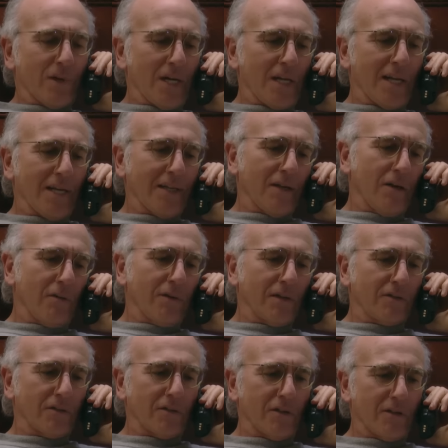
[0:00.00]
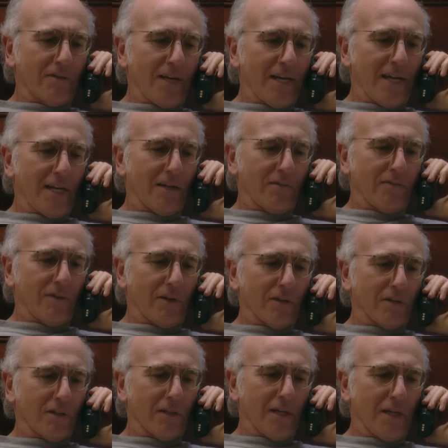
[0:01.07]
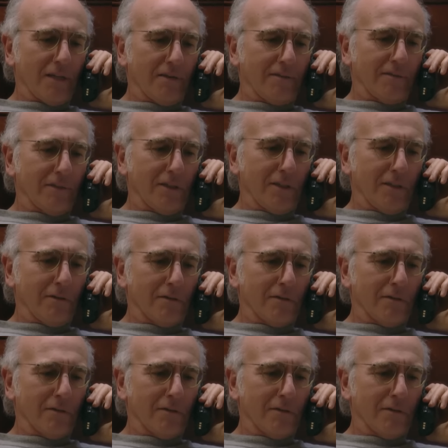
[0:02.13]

I know, but sort of. I had it first, kind of, you know.